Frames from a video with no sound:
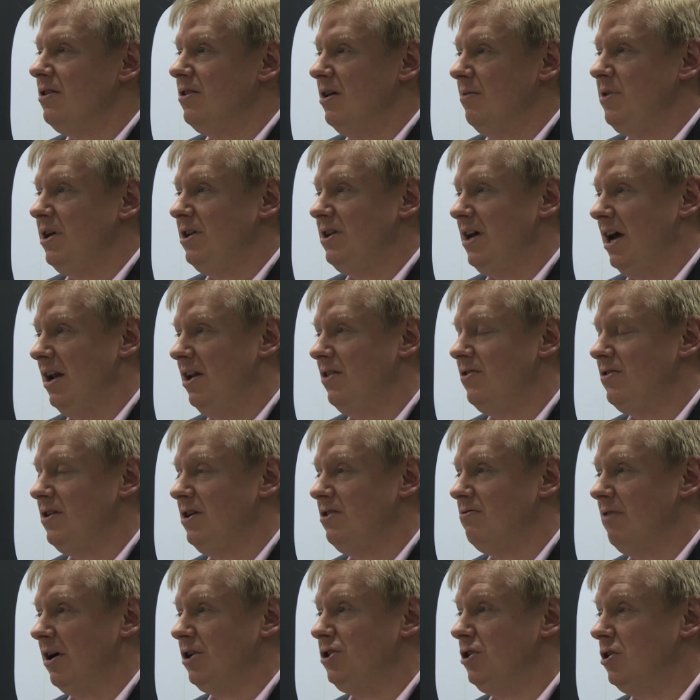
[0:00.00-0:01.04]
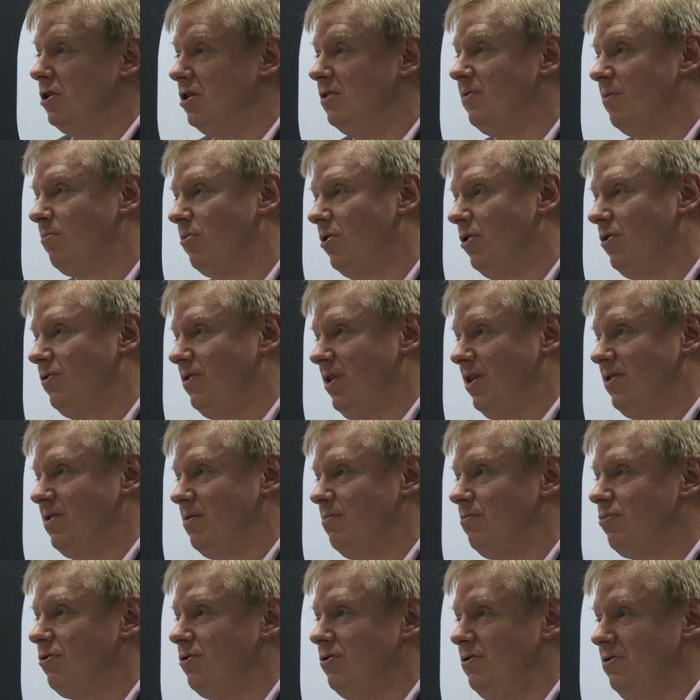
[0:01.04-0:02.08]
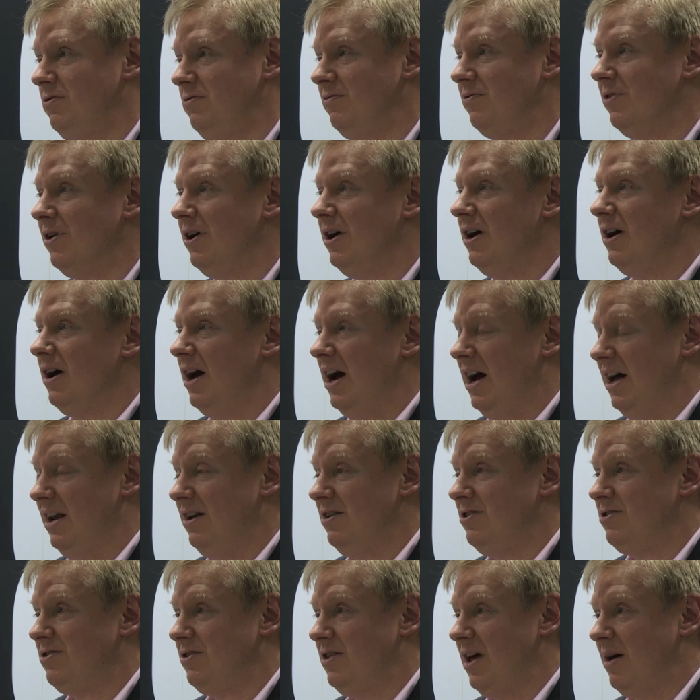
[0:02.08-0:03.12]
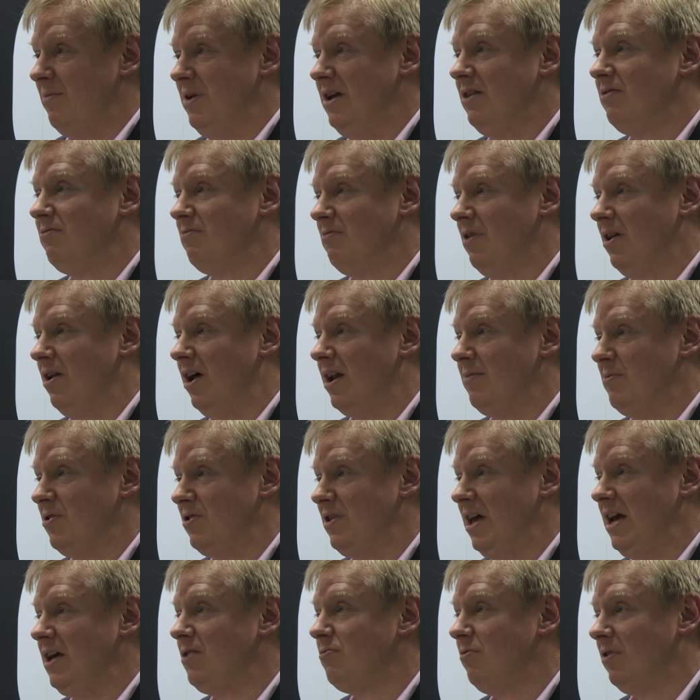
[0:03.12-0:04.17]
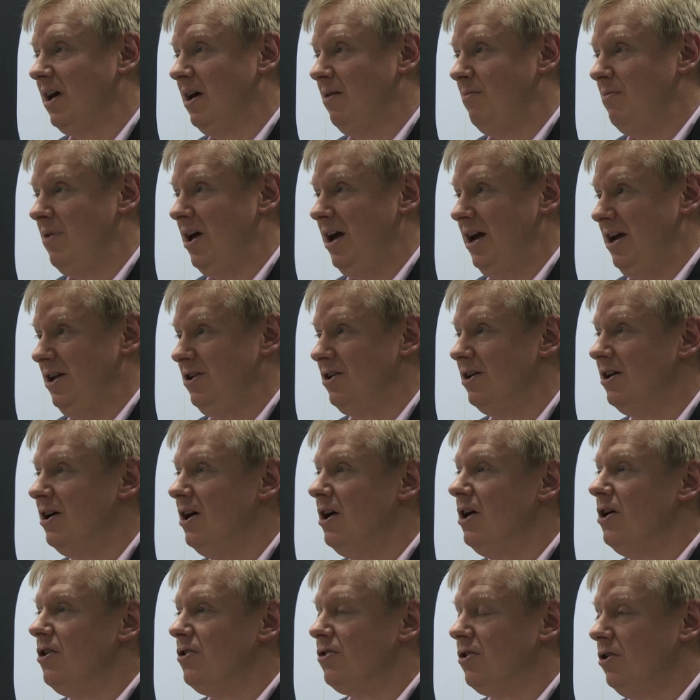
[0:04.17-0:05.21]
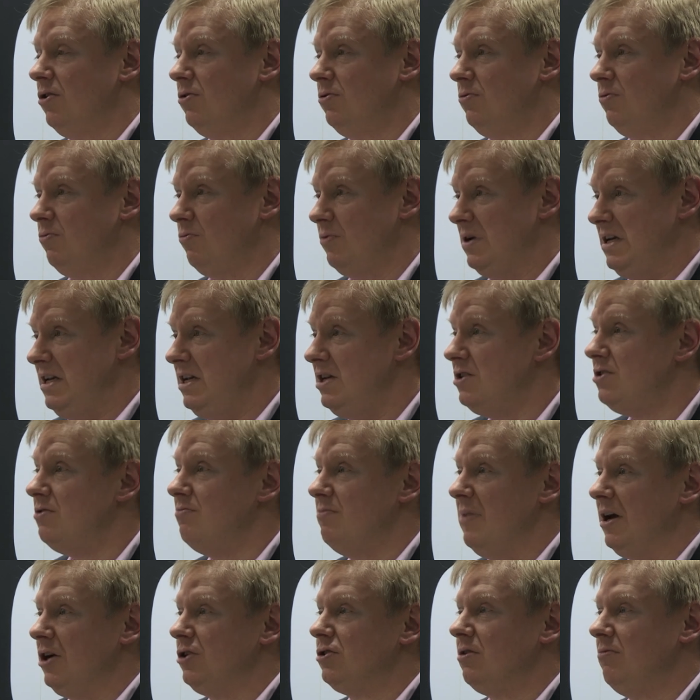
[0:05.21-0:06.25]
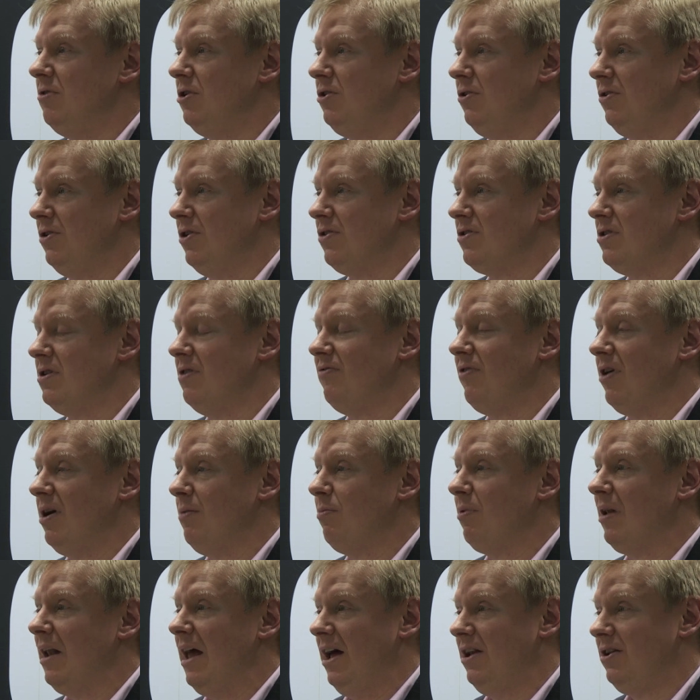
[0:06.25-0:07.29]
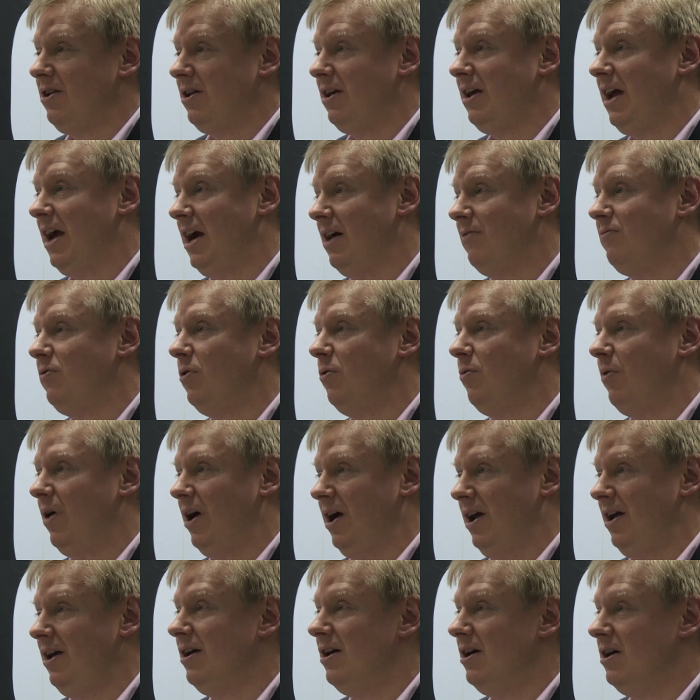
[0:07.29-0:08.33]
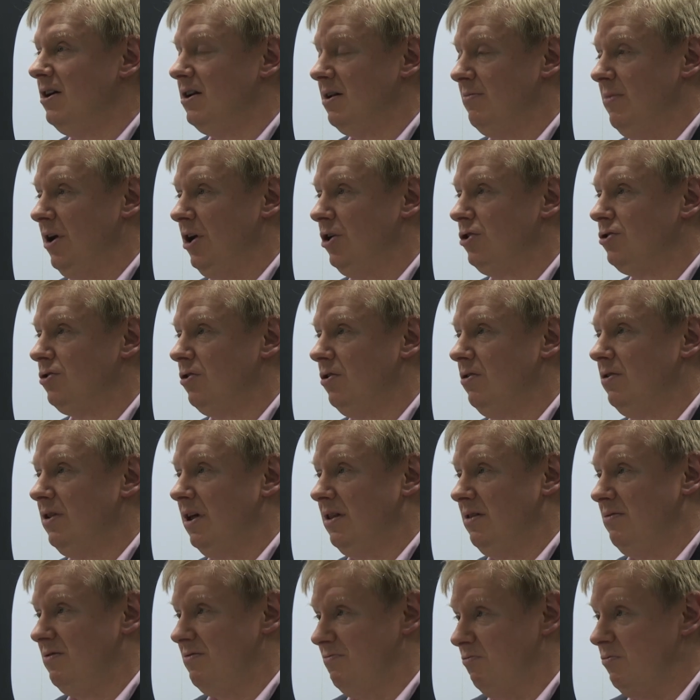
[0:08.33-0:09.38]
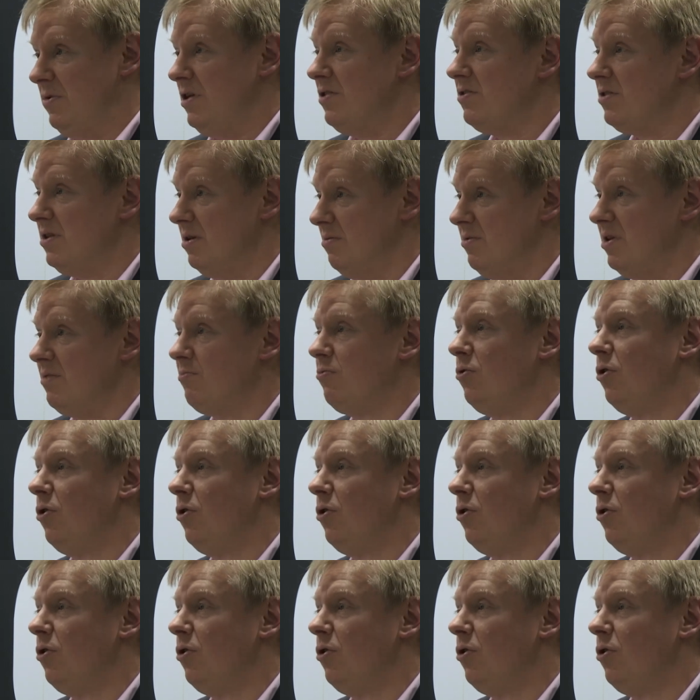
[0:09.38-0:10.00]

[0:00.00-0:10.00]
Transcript: there'll be a tendency to actually over-process improve. And that means a lot of mistakes will get made. So we need to make sure we do this in a very planned and careful way to make sure that wisdom is